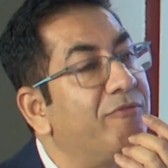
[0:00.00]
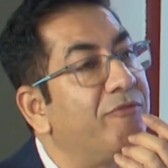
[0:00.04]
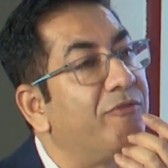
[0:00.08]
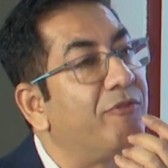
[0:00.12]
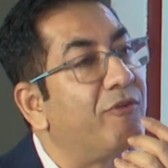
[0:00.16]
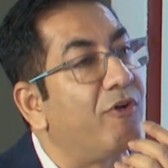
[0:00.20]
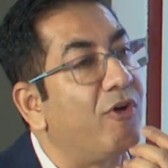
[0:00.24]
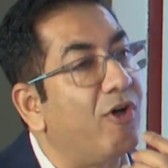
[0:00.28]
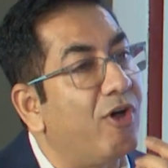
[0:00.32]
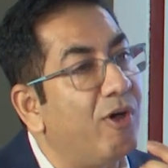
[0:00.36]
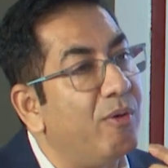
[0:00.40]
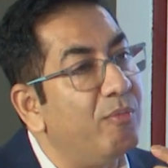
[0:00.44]

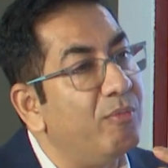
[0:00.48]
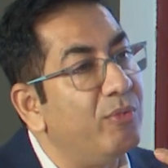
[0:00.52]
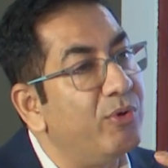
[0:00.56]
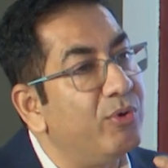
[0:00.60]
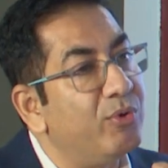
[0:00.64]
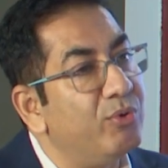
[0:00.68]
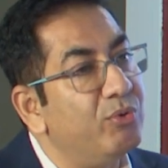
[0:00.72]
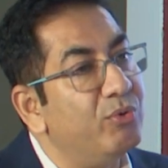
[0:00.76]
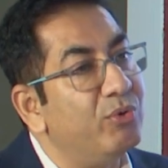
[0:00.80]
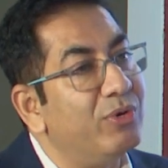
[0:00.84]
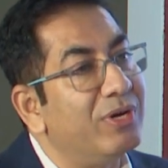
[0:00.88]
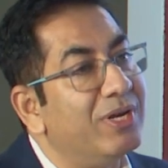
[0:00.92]

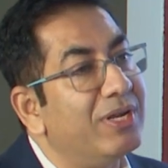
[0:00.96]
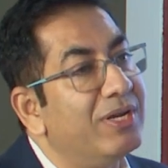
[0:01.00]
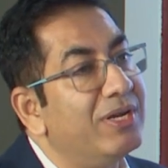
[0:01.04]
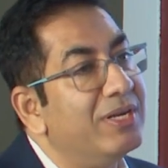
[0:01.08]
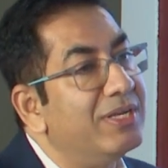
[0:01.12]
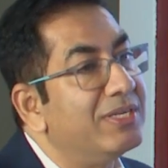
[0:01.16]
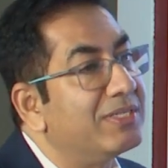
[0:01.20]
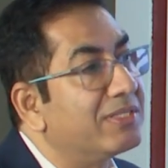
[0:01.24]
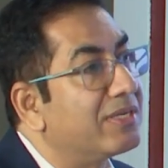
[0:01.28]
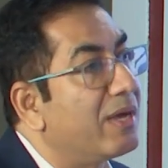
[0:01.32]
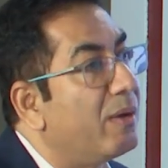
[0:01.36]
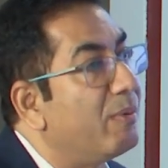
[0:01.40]
from
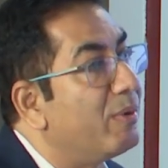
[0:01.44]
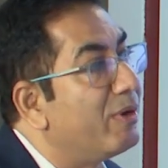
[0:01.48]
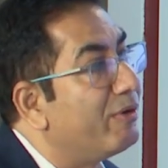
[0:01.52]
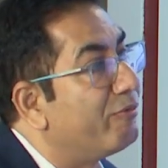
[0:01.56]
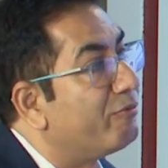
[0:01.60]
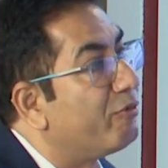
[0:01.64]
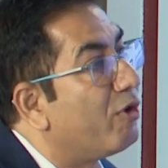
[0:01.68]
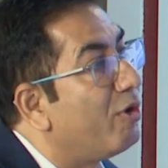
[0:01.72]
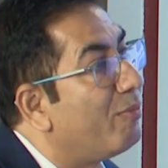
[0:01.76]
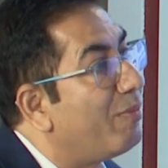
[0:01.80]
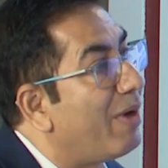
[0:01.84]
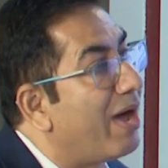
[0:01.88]
rural is coming
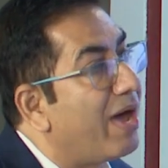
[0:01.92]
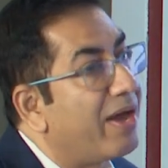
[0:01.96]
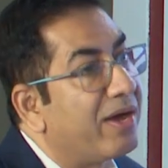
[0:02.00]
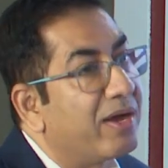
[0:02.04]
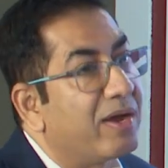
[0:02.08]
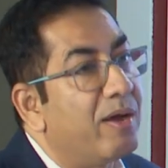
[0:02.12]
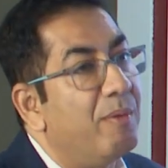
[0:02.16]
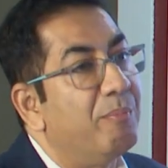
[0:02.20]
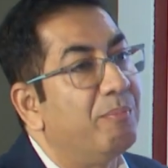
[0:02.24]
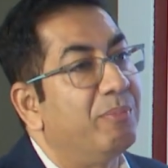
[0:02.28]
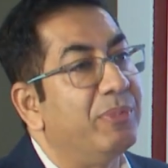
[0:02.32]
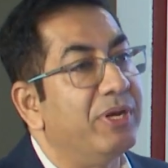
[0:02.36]
from our
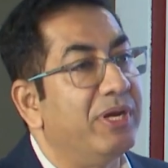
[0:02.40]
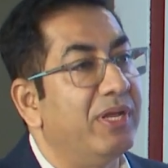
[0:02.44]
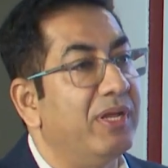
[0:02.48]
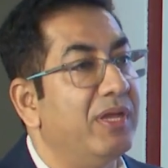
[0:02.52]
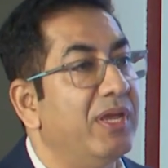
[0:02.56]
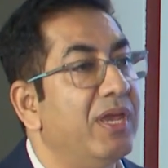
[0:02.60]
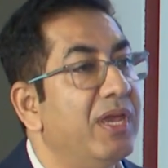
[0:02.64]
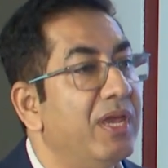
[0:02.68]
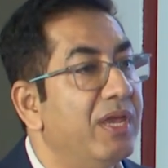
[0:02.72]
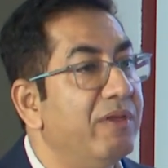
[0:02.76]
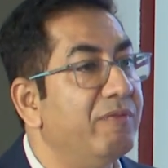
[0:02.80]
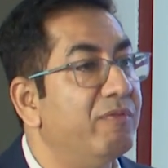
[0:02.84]

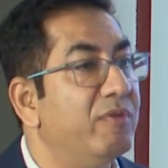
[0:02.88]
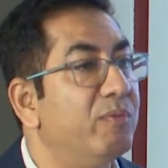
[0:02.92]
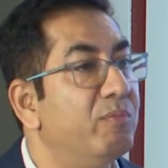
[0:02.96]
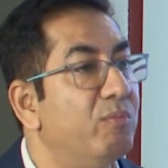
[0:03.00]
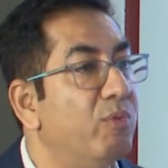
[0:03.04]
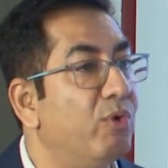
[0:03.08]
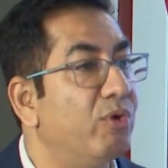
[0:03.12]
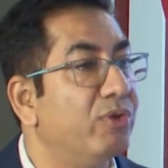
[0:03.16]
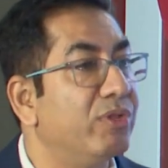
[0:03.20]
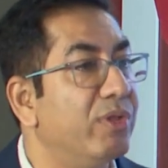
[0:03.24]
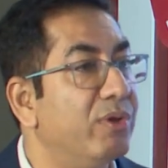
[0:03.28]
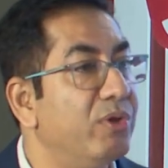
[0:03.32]
company, even
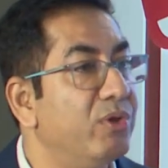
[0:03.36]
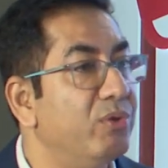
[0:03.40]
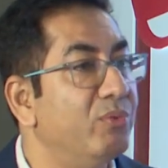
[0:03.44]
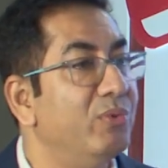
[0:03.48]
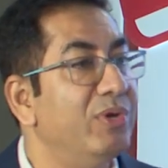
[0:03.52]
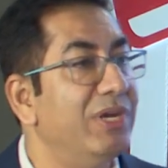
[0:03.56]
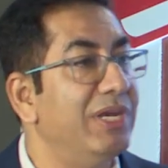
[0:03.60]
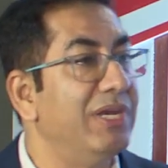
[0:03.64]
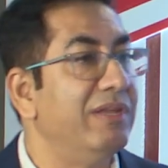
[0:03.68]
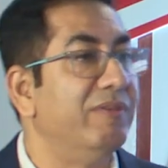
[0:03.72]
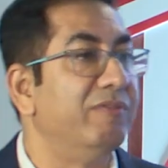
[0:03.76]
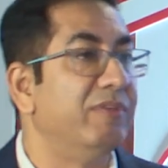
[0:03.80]
more than
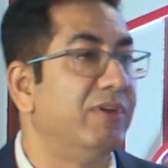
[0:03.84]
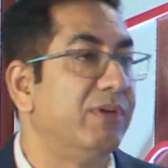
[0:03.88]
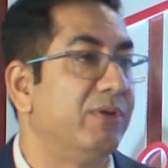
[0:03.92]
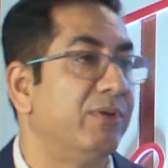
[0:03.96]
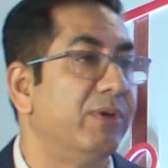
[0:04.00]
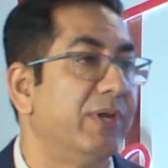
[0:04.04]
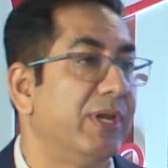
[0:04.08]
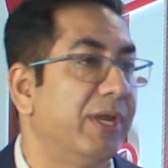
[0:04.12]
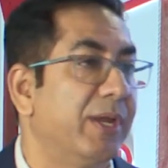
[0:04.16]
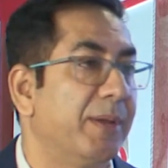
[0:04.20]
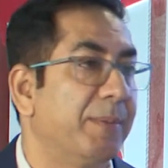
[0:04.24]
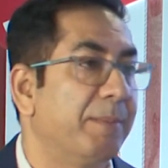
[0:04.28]
Unilever
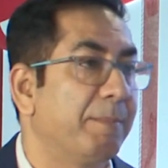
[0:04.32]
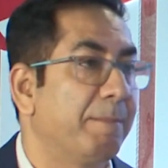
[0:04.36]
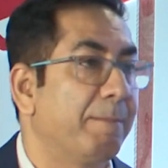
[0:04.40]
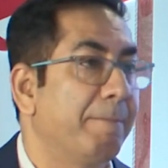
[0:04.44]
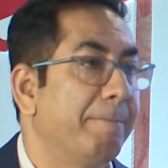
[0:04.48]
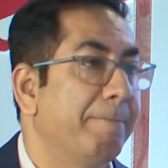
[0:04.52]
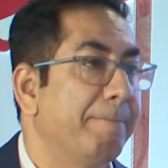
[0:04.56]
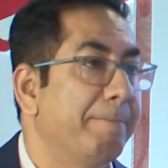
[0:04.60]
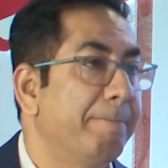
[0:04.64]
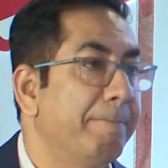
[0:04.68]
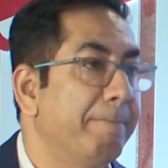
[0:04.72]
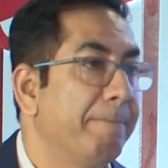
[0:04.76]
today,
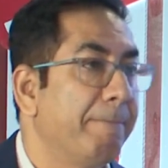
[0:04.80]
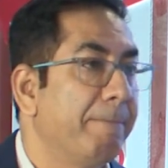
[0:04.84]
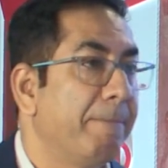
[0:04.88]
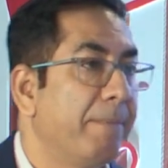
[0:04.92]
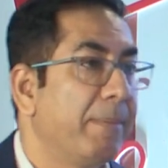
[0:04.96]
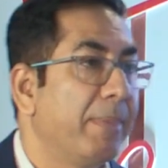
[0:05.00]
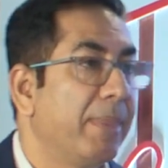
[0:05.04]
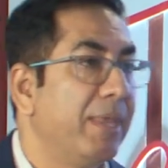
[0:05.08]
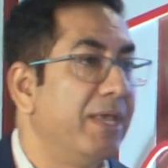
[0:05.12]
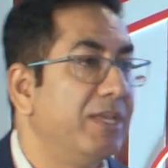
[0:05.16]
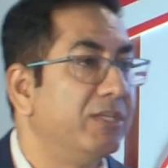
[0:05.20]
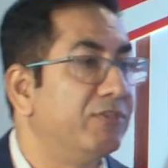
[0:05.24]

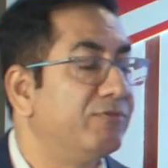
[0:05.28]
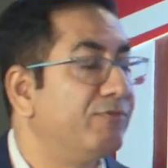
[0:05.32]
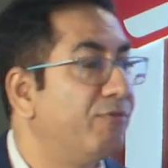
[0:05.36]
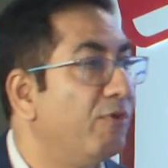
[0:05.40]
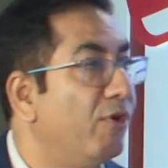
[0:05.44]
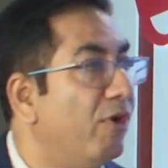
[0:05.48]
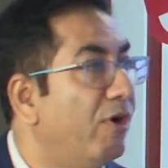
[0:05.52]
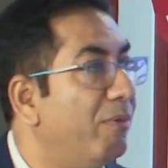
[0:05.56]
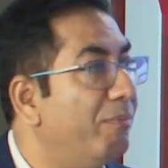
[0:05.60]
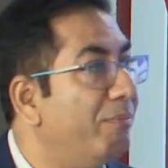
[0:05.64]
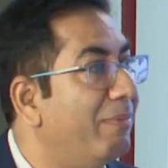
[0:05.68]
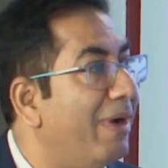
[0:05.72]
is
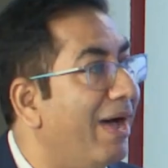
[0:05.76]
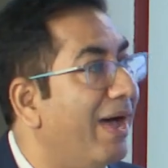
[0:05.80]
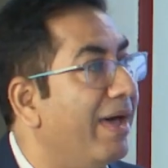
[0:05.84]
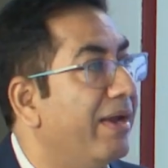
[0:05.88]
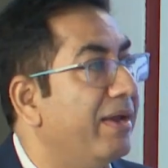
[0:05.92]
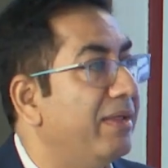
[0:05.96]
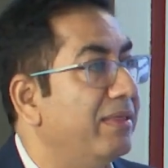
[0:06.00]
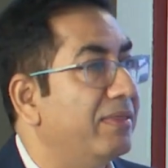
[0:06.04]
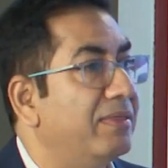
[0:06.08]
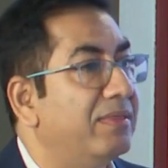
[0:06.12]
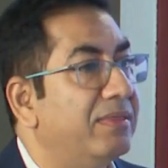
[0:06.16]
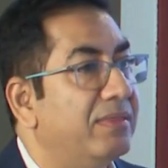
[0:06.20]
from
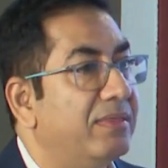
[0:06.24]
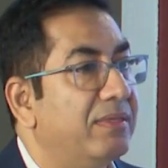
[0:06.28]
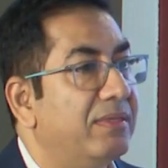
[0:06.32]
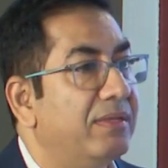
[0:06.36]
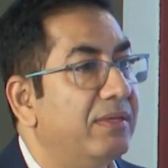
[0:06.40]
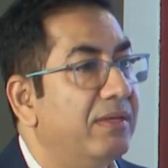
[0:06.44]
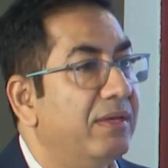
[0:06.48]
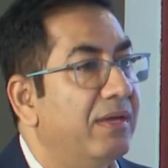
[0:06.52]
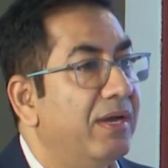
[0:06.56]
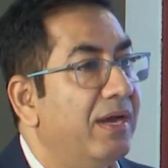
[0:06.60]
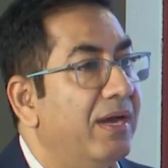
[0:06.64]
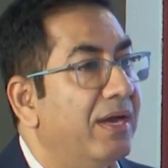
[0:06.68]
Bharat.
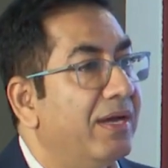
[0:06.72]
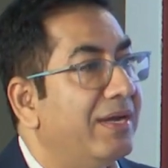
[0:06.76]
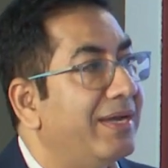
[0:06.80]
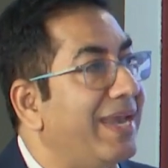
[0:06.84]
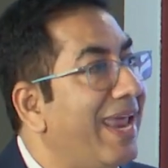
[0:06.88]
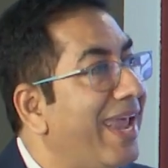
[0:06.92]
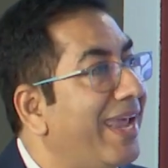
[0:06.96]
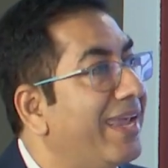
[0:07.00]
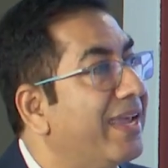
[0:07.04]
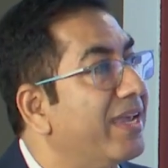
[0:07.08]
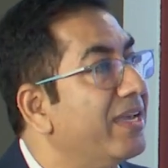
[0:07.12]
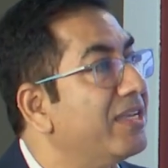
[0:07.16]

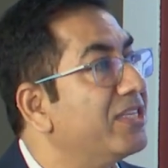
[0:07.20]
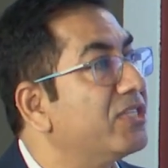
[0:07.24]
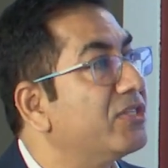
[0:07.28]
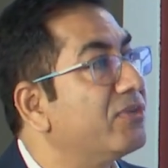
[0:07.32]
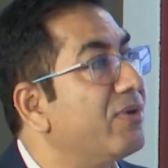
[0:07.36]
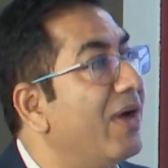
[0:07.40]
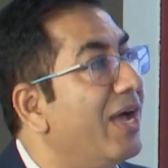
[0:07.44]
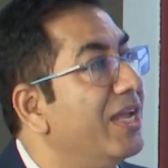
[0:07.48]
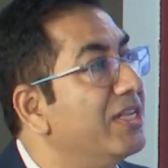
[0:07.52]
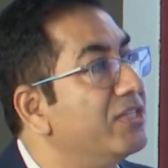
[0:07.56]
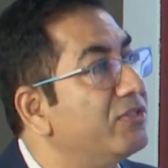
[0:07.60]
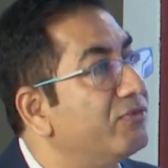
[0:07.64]
Tech is
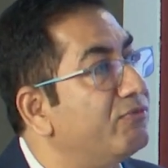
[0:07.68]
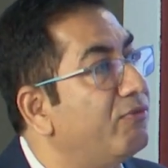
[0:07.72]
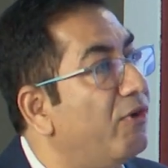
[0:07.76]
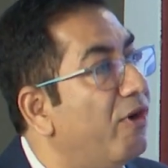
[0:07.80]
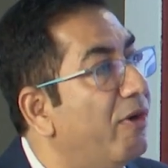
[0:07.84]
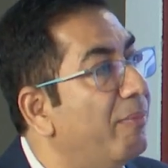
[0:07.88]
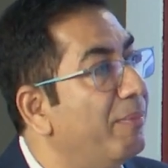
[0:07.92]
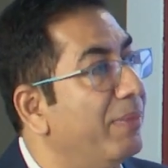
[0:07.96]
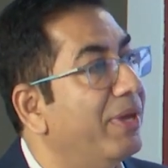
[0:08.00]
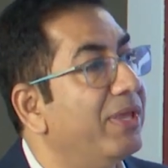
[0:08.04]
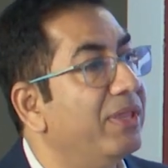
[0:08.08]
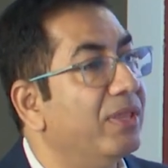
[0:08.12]

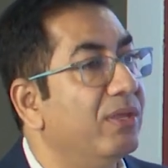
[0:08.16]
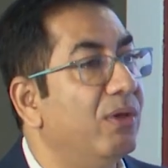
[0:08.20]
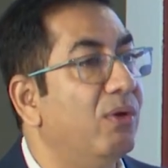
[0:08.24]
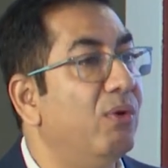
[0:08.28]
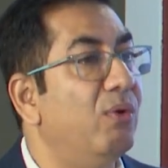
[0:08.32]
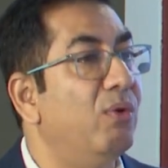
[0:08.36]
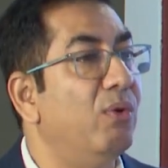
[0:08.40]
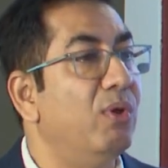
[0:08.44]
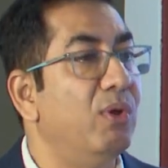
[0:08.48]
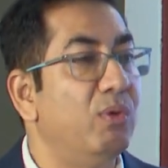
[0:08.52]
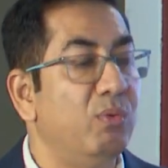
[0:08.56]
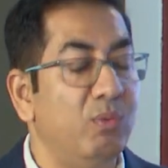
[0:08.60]
transforming the
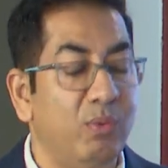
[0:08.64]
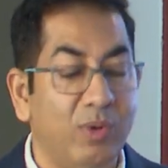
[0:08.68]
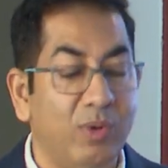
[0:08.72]
whole